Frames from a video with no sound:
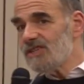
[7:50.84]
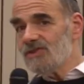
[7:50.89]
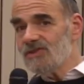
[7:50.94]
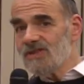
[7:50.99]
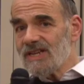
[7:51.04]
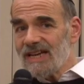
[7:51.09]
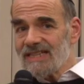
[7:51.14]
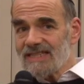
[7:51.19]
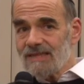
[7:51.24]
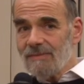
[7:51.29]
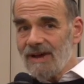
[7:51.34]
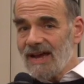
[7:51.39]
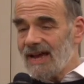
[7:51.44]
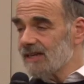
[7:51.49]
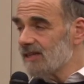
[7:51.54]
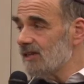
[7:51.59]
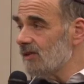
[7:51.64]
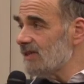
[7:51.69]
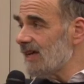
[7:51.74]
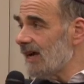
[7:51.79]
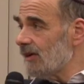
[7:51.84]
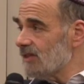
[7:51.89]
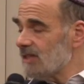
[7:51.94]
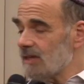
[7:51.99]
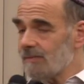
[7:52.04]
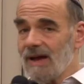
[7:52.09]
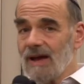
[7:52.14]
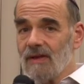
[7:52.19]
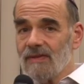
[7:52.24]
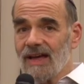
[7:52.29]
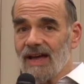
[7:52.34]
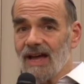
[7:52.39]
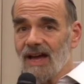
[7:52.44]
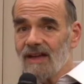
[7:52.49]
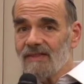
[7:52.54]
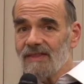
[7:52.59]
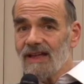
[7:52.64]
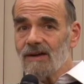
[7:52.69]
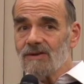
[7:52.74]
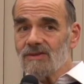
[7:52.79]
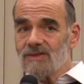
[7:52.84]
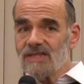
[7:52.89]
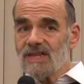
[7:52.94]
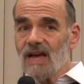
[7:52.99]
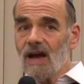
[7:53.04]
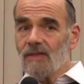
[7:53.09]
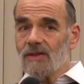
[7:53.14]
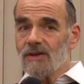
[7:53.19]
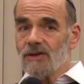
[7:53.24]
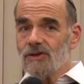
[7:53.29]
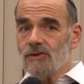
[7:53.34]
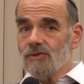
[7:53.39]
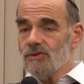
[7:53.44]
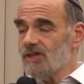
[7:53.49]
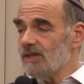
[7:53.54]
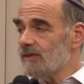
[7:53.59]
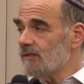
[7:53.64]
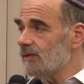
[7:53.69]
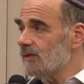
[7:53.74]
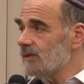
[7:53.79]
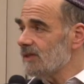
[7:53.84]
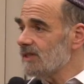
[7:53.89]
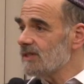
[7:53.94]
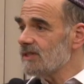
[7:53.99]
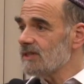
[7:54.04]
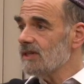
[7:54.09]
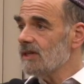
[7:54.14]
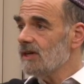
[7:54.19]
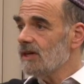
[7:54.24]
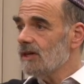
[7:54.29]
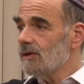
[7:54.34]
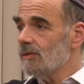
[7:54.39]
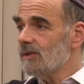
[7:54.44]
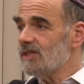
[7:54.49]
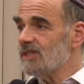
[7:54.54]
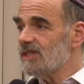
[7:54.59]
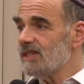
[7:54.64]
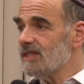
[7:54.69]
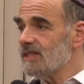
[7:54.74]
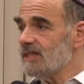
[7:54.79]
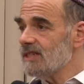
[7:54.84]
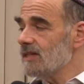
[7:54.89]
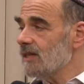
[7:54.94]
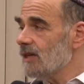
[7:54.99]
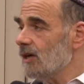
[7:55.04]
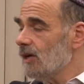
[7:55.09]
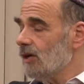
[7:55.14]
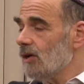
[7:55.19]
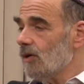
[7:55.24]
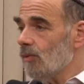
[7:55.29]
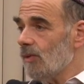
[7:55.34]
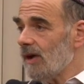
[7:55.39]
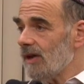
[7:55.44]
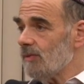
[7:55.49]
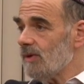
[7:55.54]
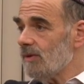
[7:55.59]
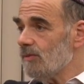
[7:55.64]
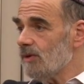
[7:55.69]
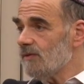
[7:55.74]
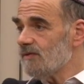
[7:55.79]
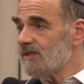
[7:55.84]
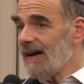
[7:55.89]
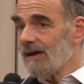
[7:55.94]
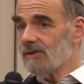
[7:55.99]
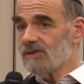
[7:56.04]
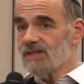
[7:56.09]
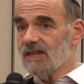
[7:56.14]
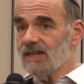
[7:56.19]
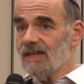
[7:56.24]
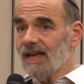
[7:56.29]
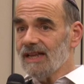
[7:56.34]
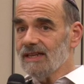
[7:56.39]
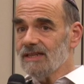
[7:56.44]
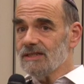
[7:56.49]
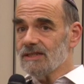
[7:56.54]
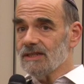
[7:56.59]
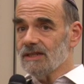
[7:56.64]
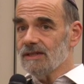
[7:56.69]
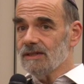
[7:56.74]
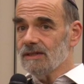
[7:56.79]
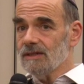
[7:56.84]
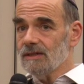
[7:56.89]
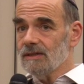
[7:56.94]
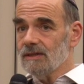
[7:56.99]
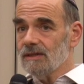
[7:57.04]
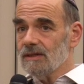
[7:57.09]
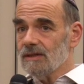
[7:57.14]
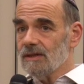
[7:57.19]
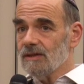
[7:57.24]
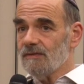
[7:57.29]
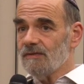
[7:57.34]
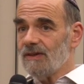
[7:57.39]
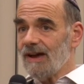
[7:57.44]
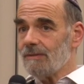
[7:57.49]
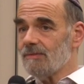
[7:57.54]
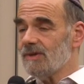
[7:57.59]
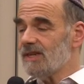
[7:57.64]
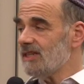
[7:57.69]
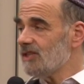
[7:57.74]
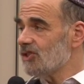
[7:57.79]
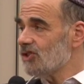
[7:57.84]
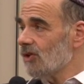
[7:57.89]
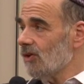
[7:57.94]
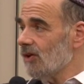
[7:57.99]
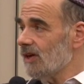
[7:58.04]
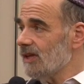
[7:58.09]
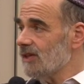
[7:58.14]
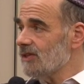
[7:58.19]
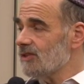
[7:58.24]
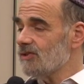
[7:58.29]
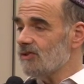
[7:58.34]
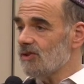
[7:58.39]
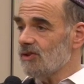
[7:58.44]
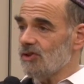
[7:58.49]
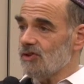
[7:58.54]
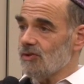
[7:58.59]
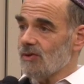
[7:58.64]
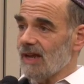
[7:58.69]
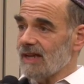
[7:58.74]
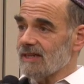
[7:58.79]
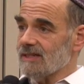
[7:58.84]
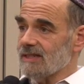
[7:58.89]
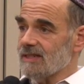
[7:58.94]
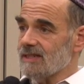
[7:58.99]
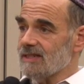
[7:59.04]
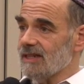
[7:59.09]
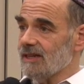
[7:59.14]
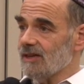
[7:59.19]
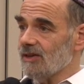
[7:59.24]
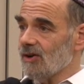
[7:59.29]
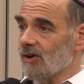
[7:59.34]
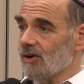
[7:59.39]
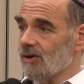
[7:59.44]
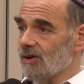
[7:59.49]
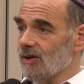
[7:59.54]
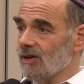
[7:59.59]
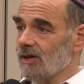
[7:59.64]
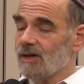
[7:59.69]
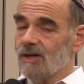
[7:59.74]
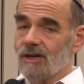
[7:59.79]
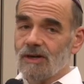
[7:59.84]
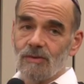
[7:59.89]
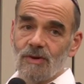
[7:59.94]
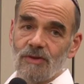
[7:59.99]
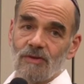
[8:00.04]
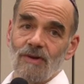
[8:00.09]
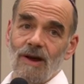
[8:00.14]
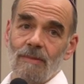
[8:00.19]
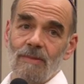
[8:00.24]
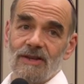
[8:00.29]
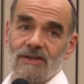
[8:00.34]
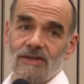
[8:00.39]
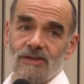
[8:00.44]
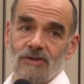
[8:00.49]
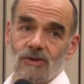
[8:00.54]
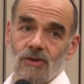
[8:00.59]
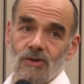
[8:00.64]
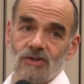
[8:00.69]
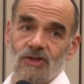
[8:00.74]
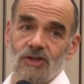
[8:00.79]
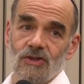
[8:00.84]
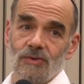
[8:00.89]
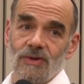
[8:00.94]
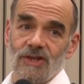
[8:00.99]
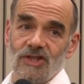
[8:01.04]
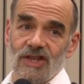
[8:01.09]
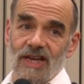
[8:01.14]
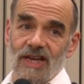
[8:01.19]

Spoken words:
Judaism, I had no doubts about that, and that was the other huge influence, which is when we moved down to London, the family joined the New London Synagogue with Rabbi Dr. Louis